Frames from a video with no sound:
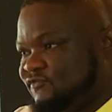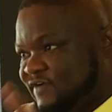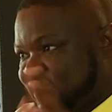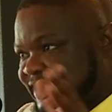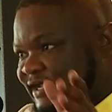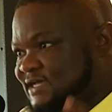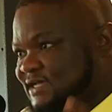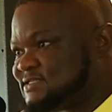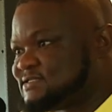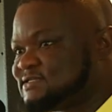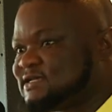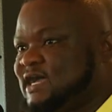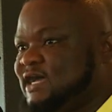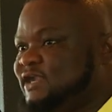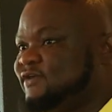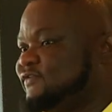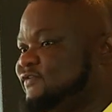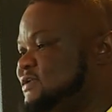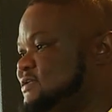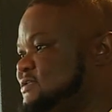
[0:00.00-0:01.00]
various
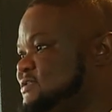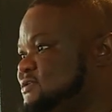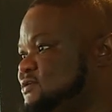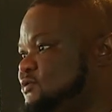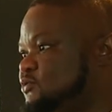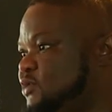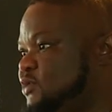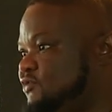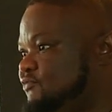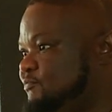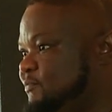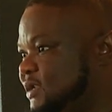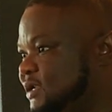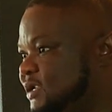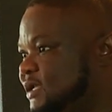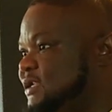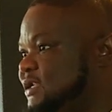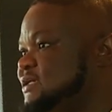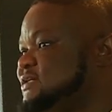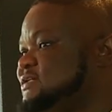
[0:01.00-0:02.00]
countries who have been
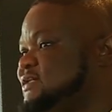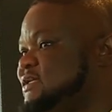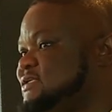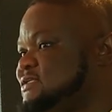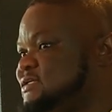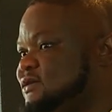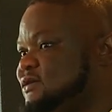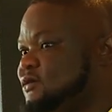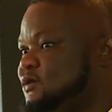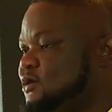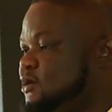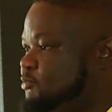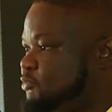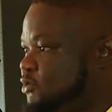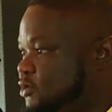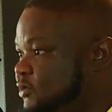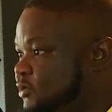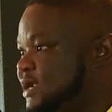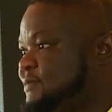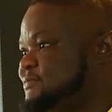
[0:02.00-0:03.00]
initiating
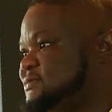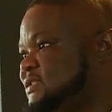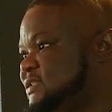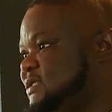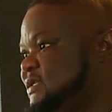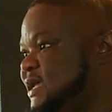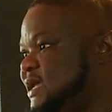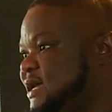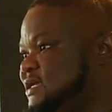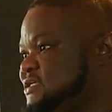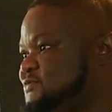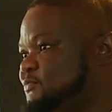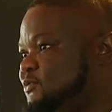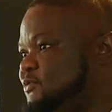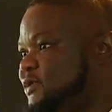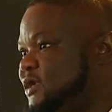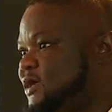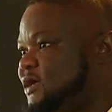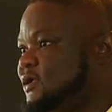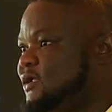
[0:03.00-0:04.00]
programs in the
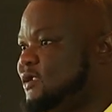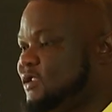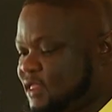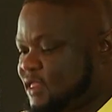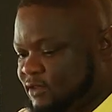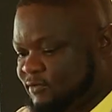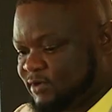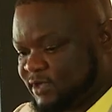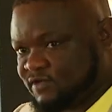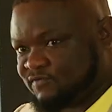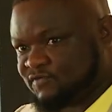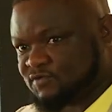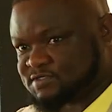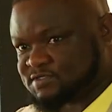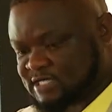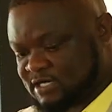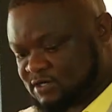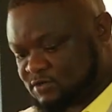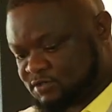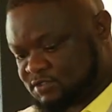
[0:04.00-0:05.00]
diaspora. We give you a
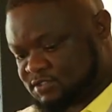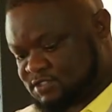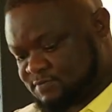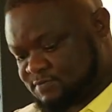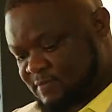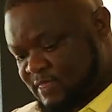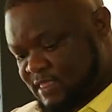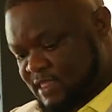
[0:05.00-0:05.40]
salute.